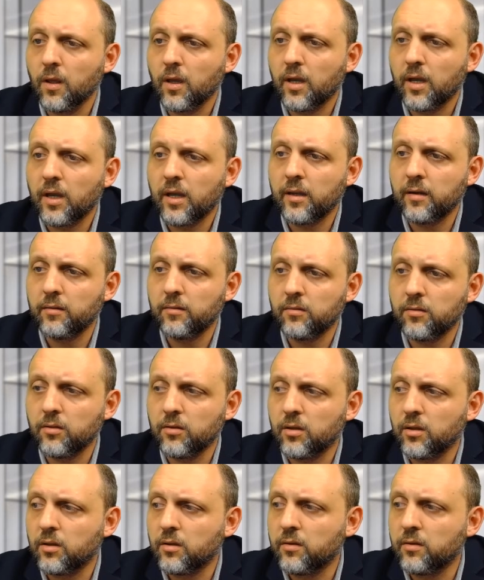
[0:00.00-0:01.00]
And
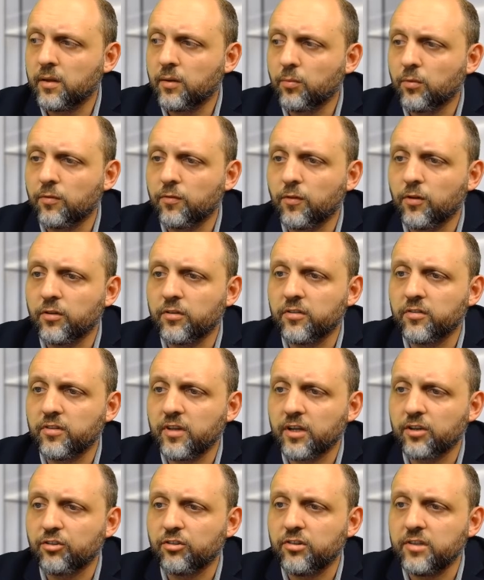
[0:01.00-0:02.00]
they refer to
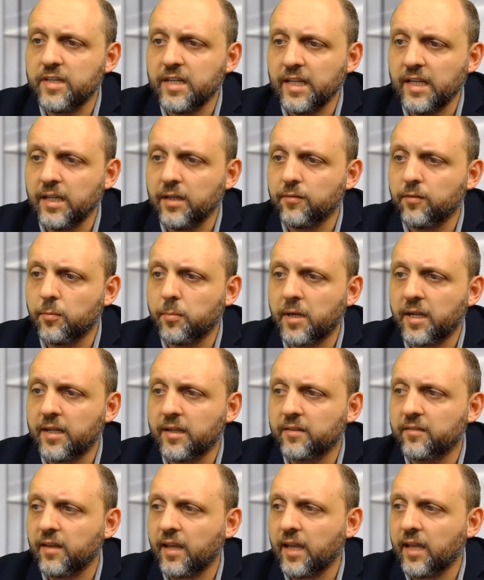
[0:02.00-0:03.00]
Section D of
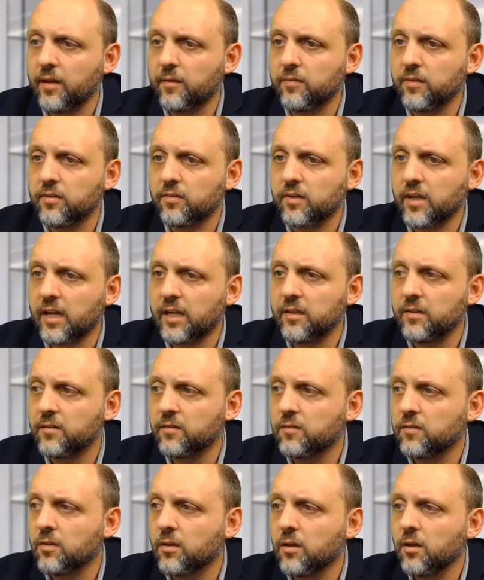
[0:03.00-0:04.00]
Appendix A of this
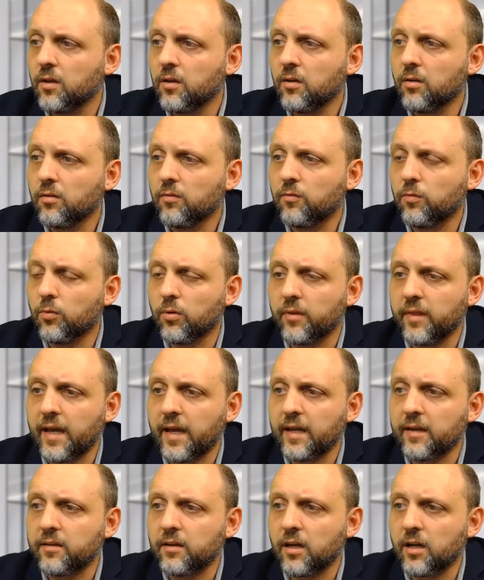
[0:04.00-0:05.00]
guidance for
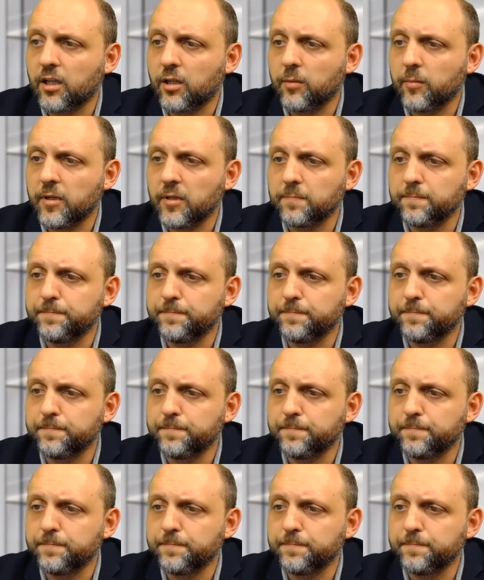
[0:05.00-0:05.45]
that document.